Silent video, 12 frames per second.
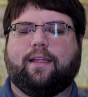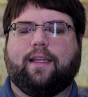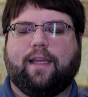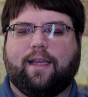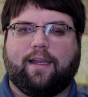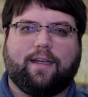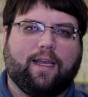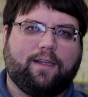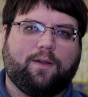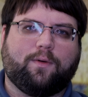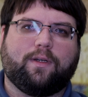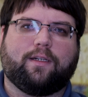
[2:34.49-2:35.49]
And I
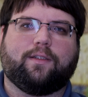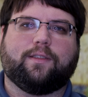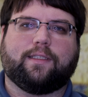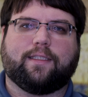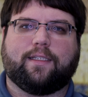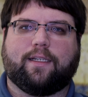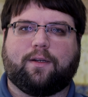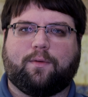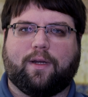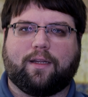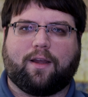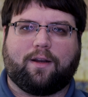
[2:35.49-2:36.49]
know there's
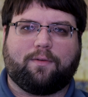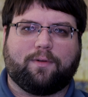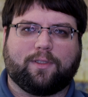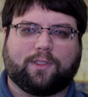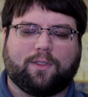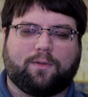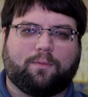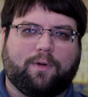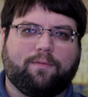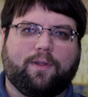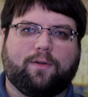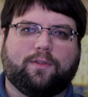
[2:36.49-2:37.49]
quite controversial
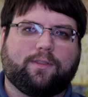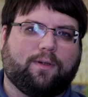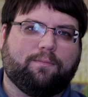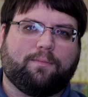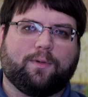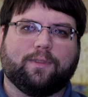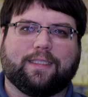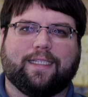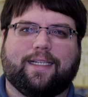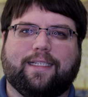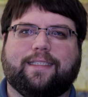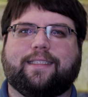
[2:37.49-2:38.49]
reviews from both
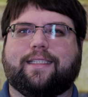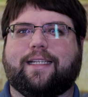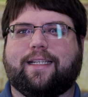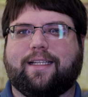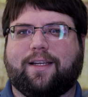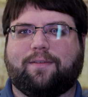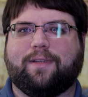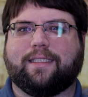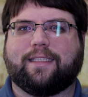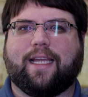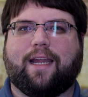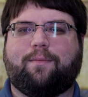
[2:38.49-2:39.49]
sides of
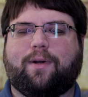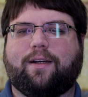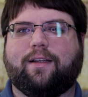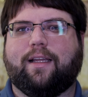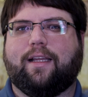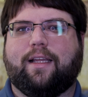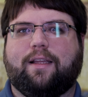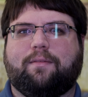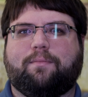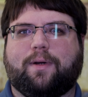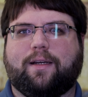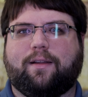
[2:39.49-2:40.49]
this camera,
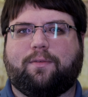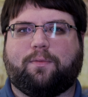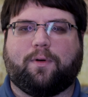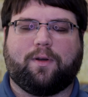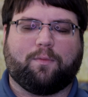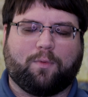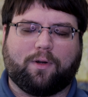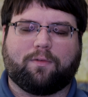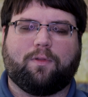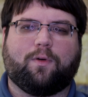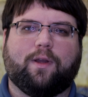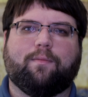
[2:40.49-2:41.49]
but for the
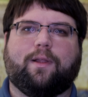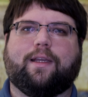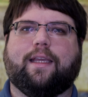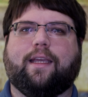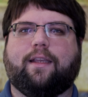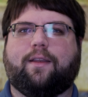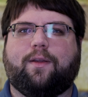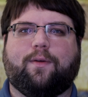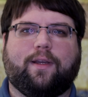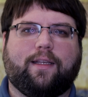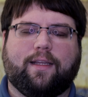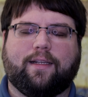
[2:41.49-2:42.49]
workflow I'm looking into,
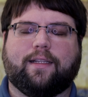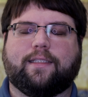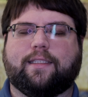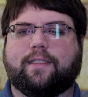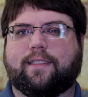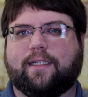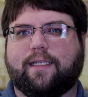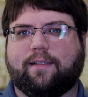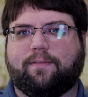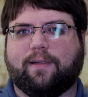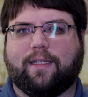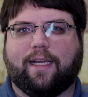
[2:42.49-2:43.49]
I think this is a
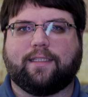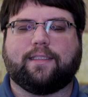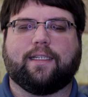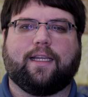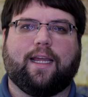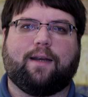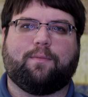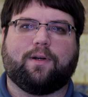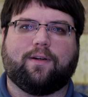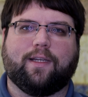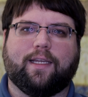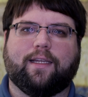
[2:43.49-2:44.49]
fantastic
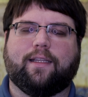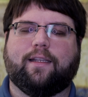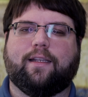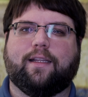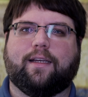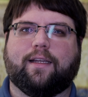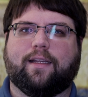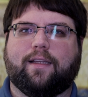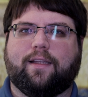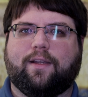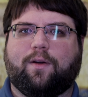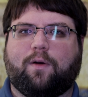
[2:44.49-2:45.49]
camera, and
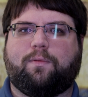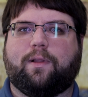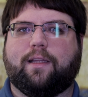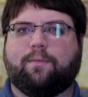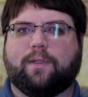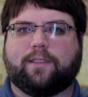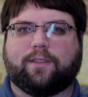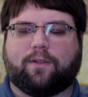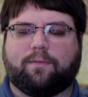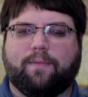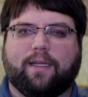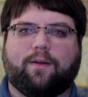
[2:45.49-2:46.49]
hopefully will
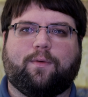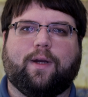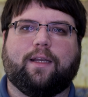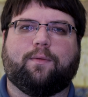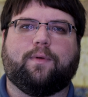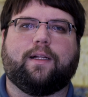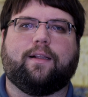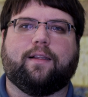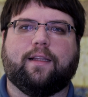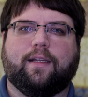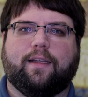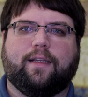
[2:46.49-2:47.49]
serve me quite
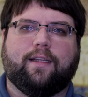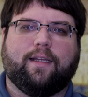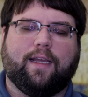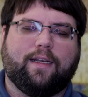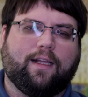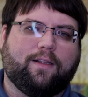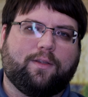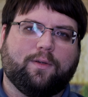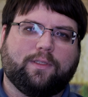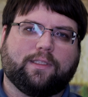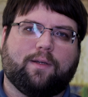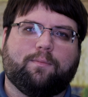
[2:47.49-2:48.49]
well. And I'll
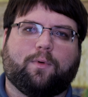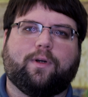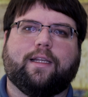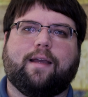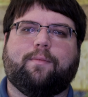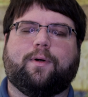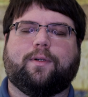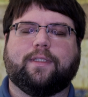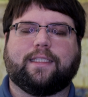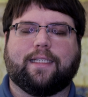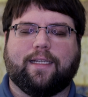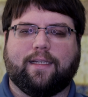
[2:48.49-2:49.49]
do some more
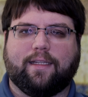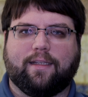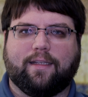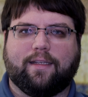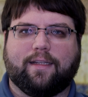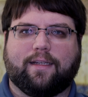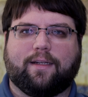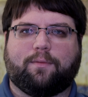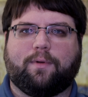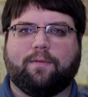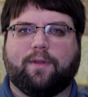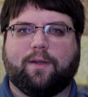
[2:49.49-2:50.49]
demos and
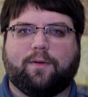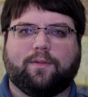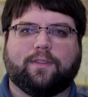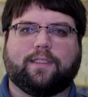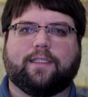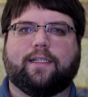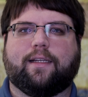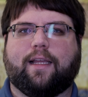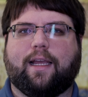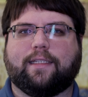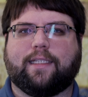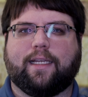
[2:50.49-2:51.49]
reviews
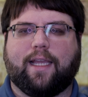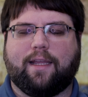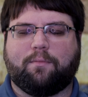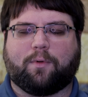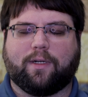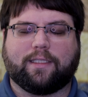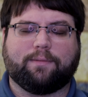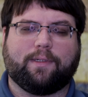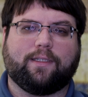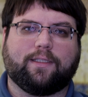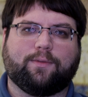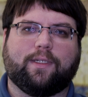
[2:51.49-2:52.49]
as I gain more
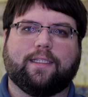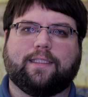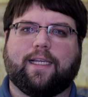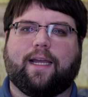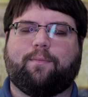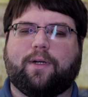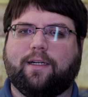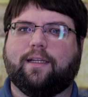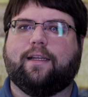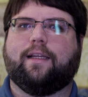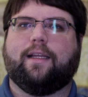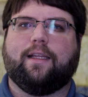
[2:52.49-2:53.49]
experience with this camera.
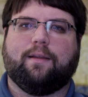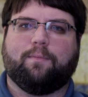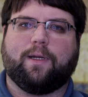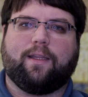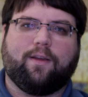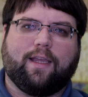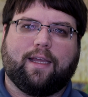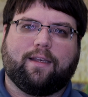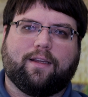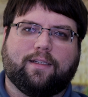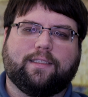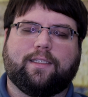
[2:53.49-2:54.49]
But you
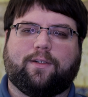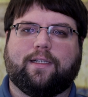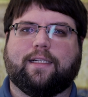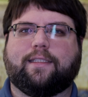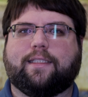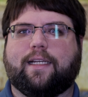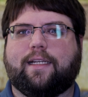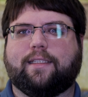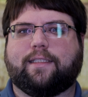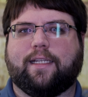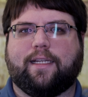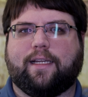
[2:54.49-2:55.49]
can consider this
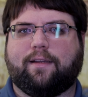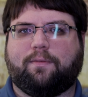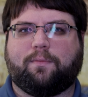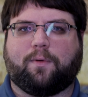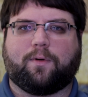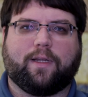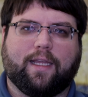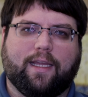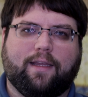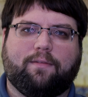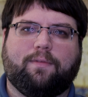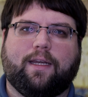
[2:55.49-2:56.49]
as a
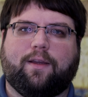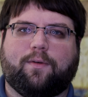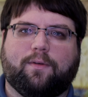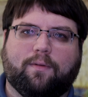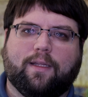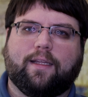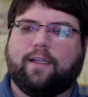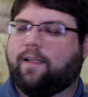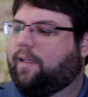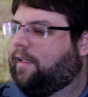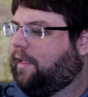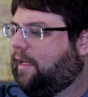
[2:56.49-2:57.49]
4K video
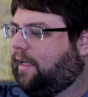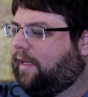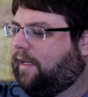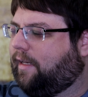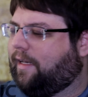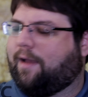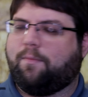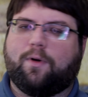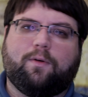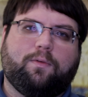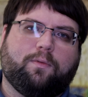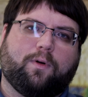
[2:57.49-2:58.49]

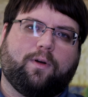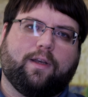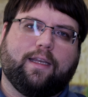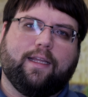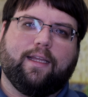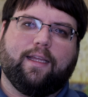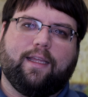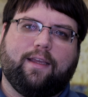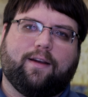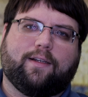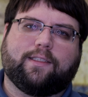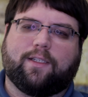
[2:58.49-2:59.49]
demo for the
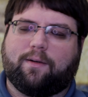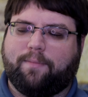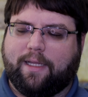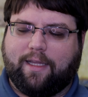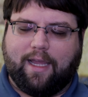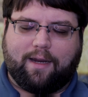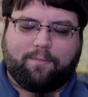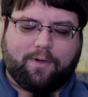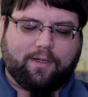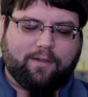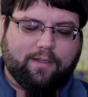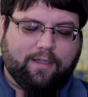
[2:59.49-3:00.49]
EOS RP
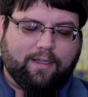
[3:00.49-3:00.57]
camera.